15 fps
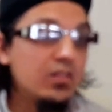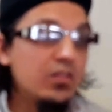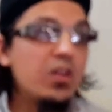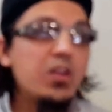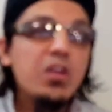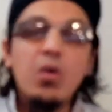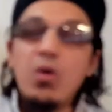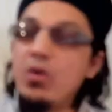
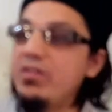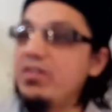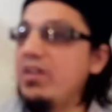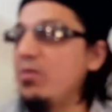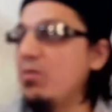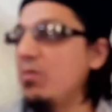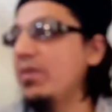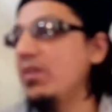Not an
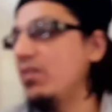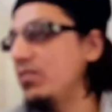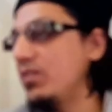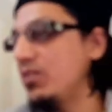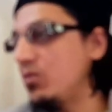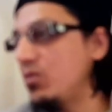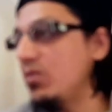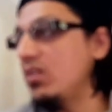ordinary woman of
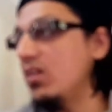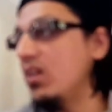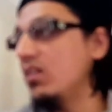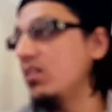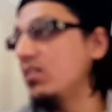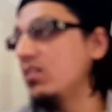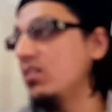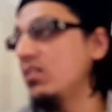this dunya.
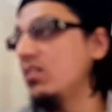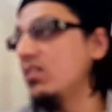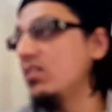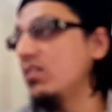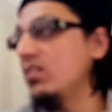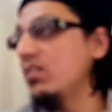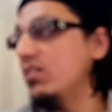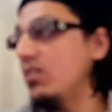
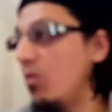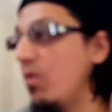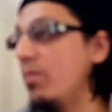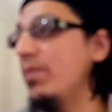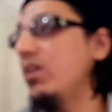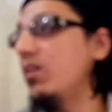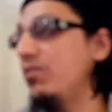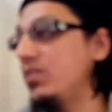The
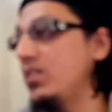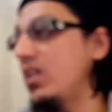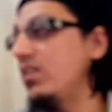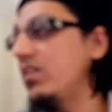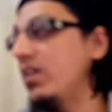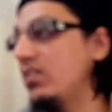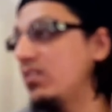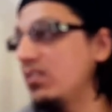woman of
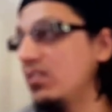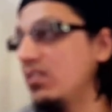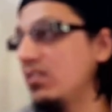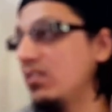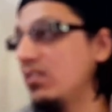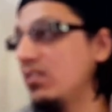Jannat.